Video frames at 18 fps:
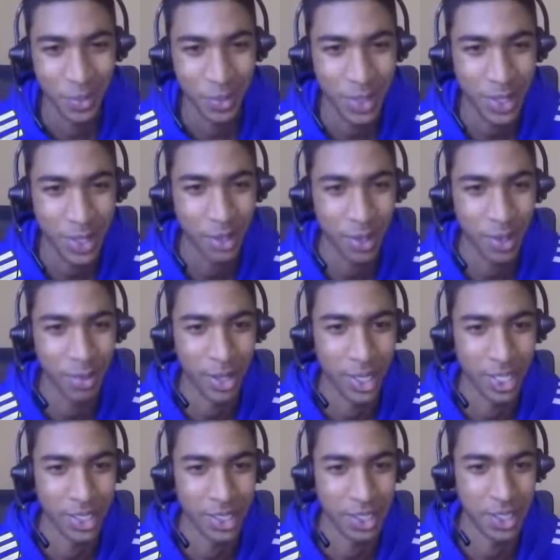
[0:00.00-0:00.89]
the queen
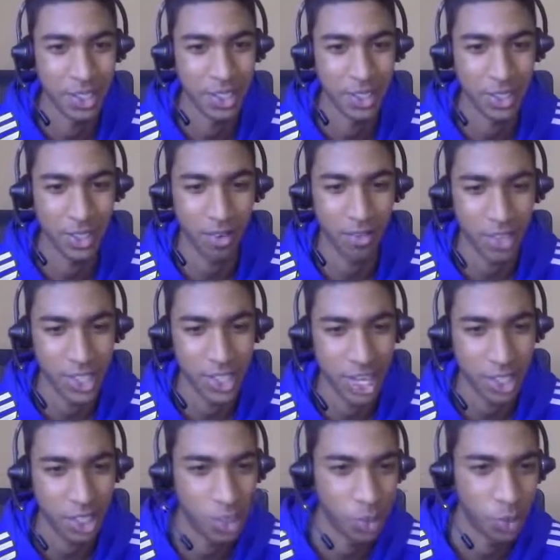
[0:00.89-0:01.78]
because it's a discover
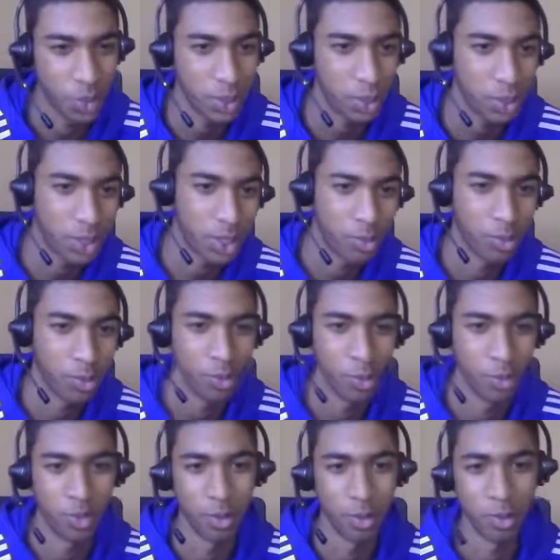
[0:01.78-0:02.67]
attack on the queen when you
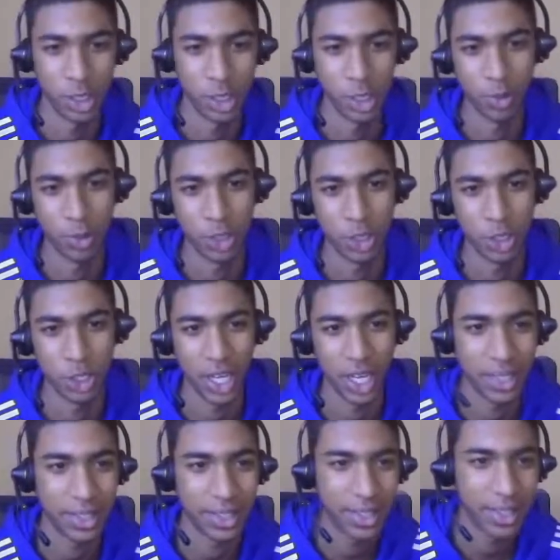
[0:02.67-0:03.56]
move the bishop with
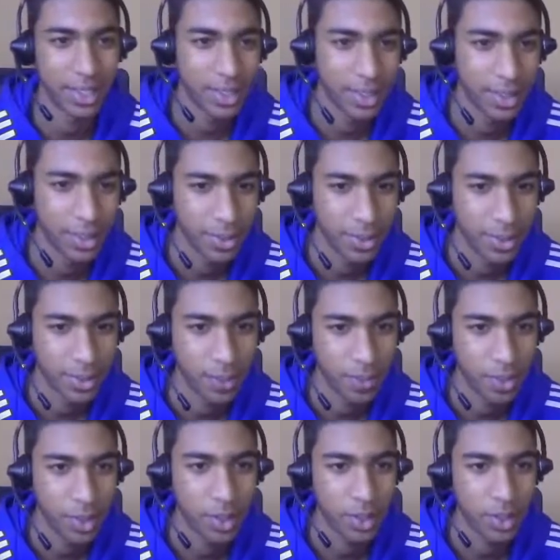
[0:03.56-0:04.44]
check.
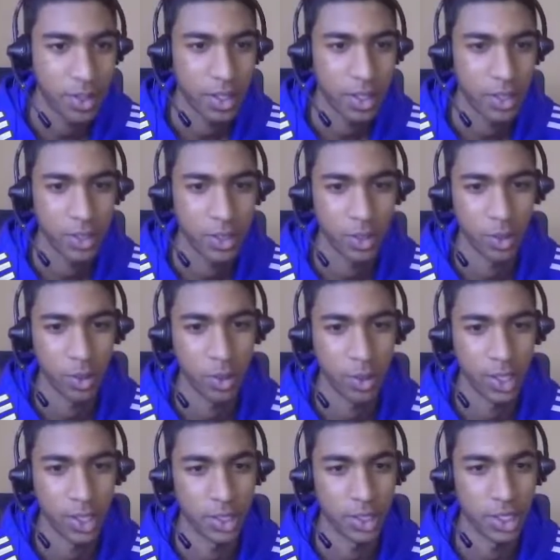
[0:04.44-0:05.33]
So the
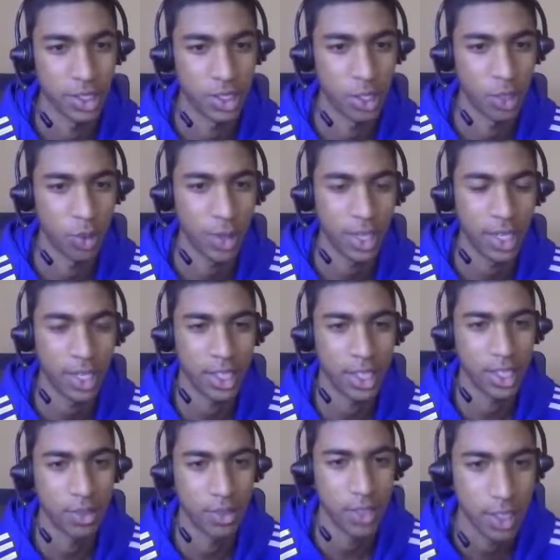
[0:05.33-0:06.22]
queen sees the queen, and
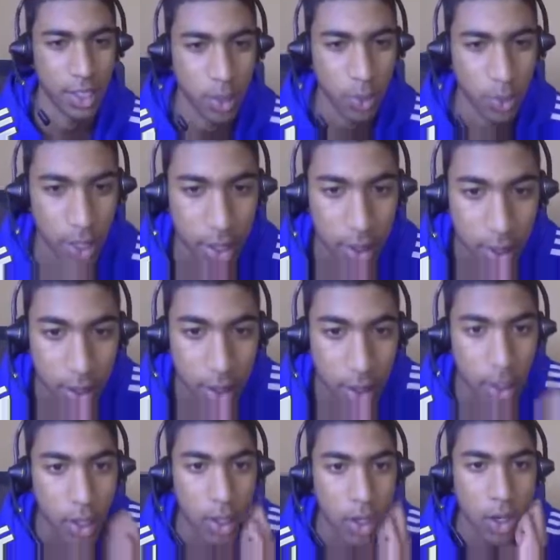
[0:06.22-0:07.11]
then you take the queen.
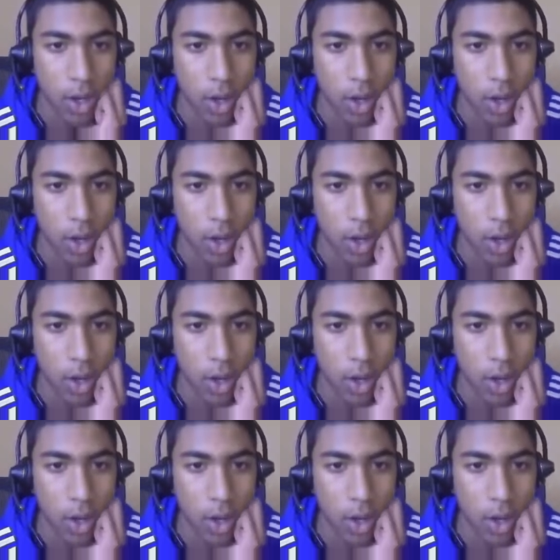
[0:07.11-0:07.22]
All